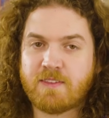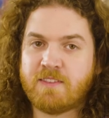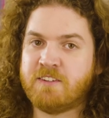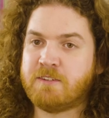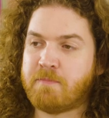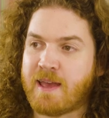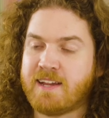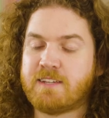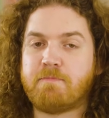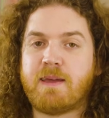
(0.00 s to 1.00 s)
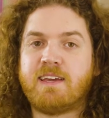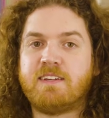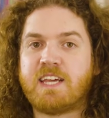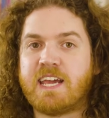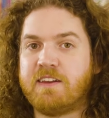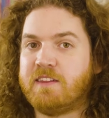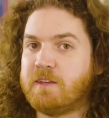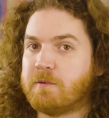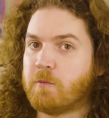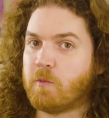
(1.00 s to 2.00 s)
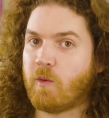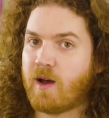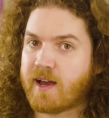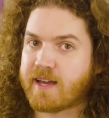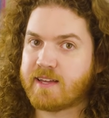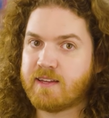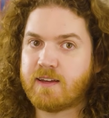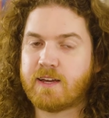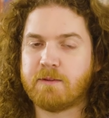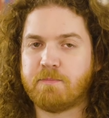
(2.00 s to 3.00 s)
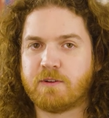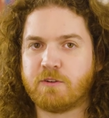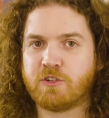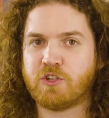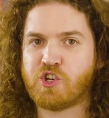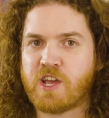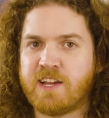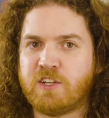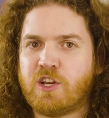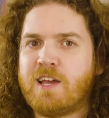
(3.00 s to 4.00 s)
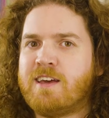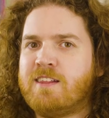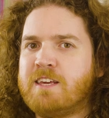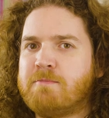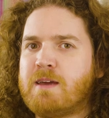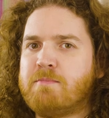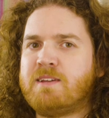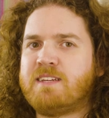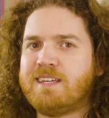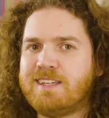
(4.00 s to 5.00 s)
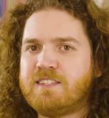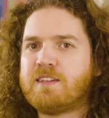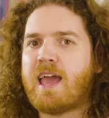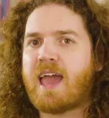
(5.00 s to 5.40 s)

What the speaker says: The debate may contain the why a bill should change. The amendment is